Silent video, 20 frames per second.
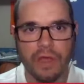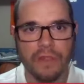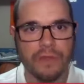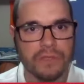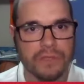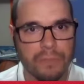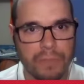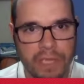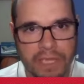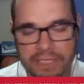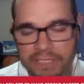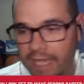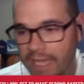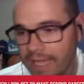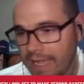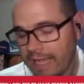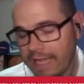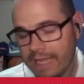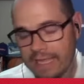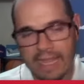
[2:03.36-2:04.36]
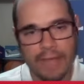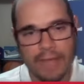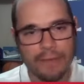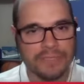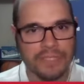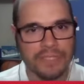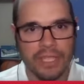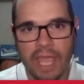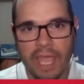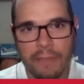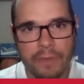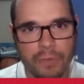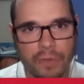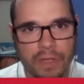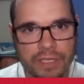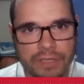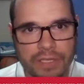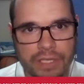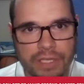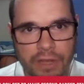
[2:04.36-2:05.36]
all those picks, and that was the game in
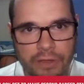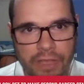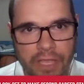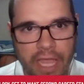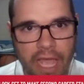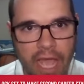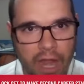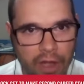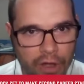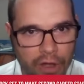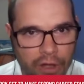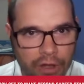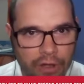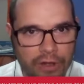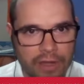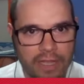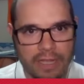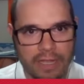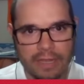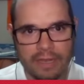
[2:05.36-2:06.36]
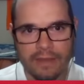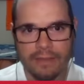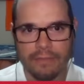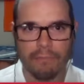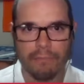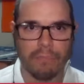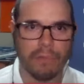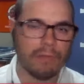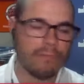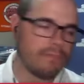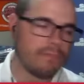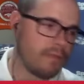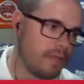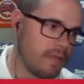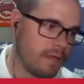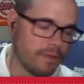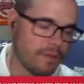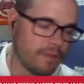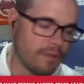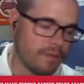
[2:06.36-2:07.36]
which you know he got hurt, and
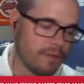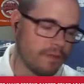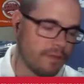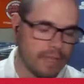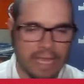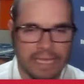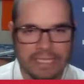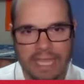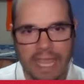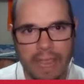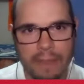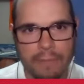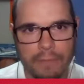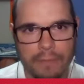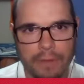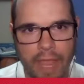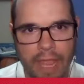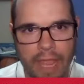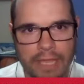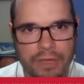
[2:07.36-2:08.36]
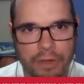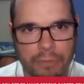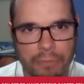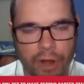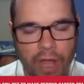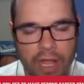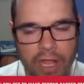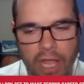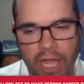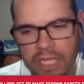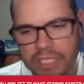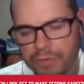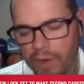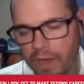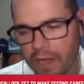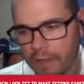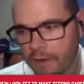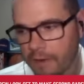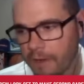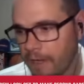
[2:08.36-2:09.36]
you know, next game enter Brock
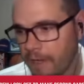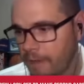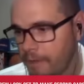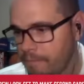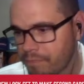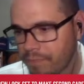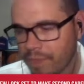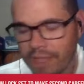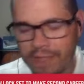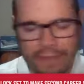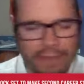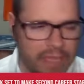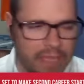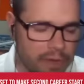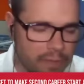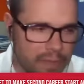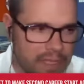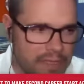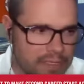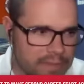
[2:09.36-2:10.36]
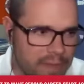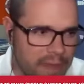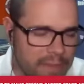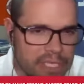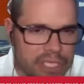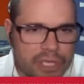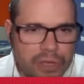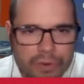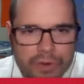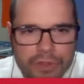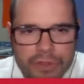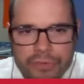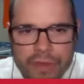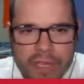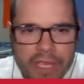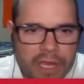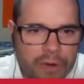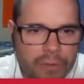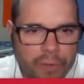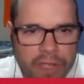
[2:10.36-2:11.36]
Osweiler. You know, but that was maybe two or three
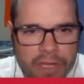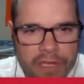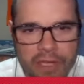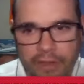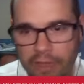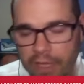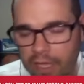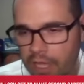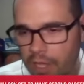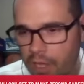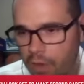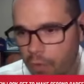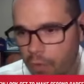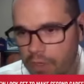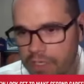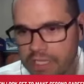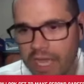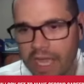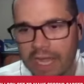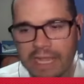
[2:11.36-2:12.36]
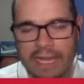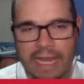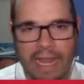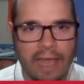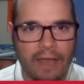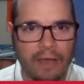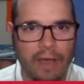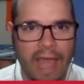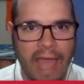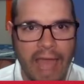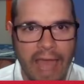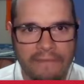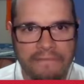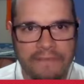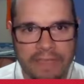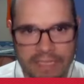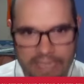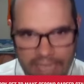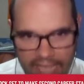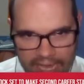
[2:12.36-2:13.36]
year window. We're talking now half
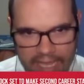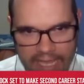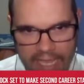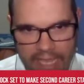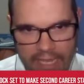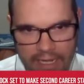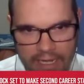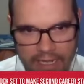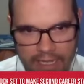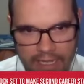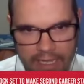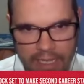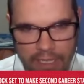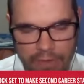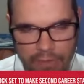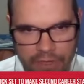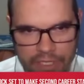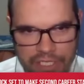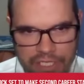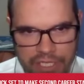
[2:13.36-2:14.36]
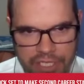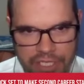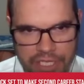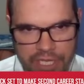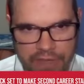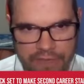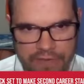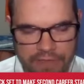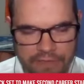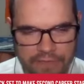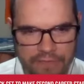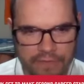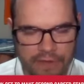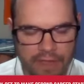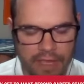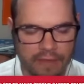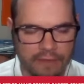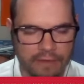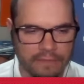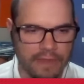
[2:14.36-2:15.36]
a decade in which the Chiefs have
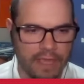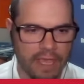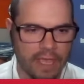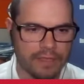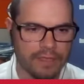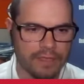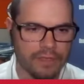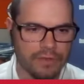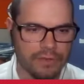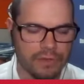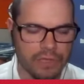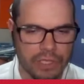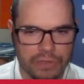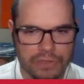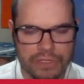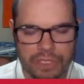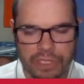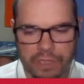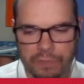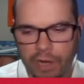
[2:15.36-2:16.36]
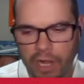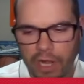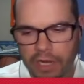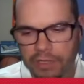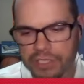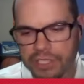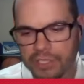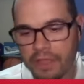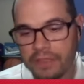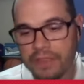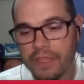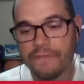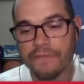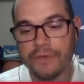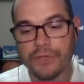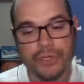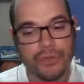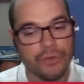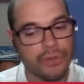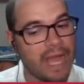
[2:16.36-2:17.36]
have yet to lose to the Broncos. So I think
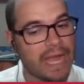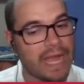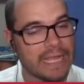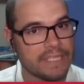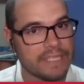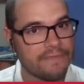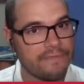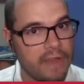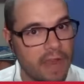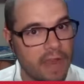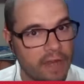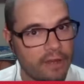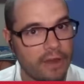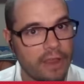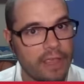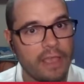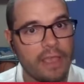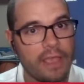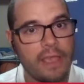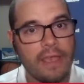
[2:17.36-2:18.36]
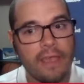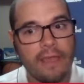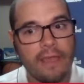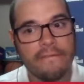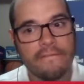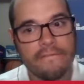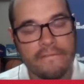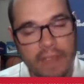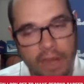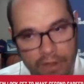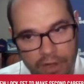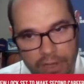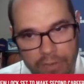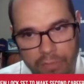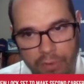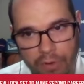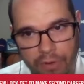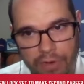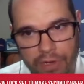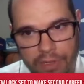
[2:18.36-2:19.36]
for Drew Lock, it's very, very
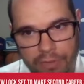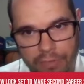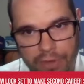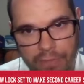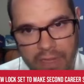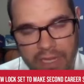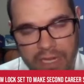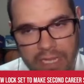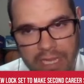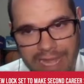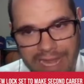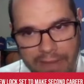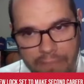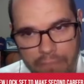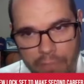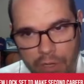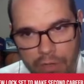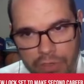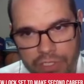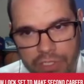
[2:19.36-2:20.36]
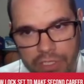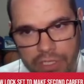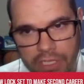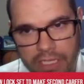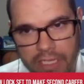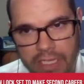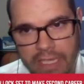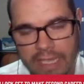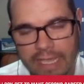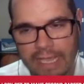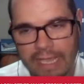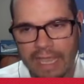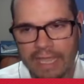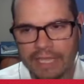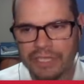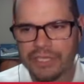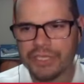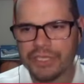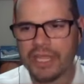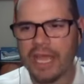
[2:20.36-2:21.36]
important. It would mean a lot emotionally,
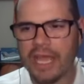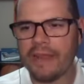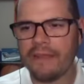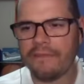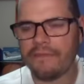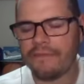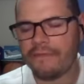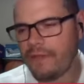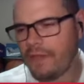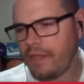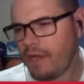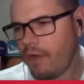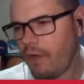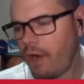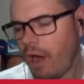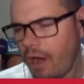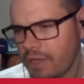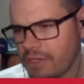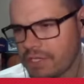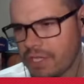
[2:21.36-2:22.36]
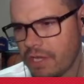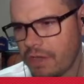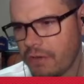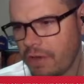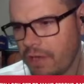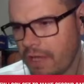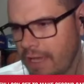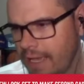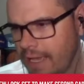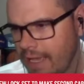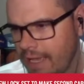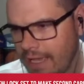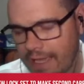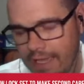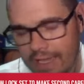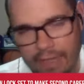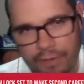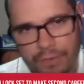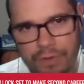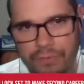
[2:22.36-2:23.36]
and just kind of you know also
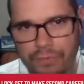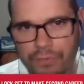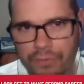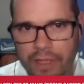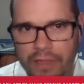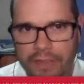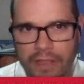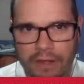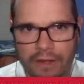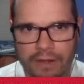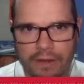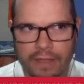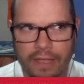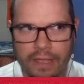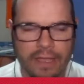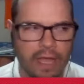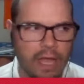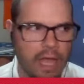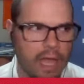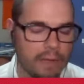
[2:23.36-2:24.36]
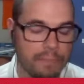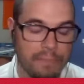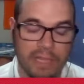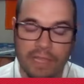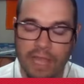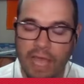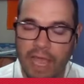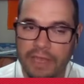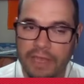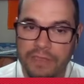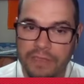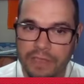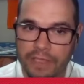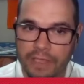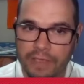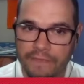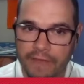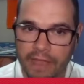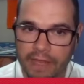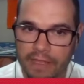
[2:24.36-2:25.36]
it would really there. I'd be lying to
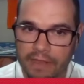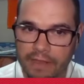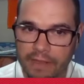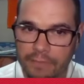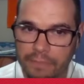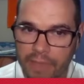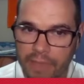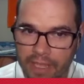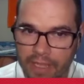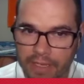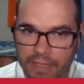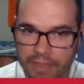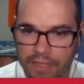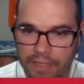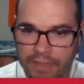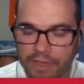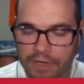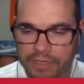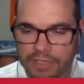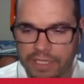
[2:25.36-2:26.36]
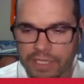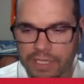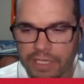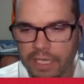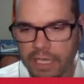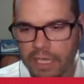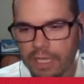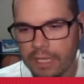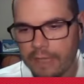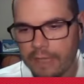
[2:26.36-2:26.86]
you if I didn't admit that there's a.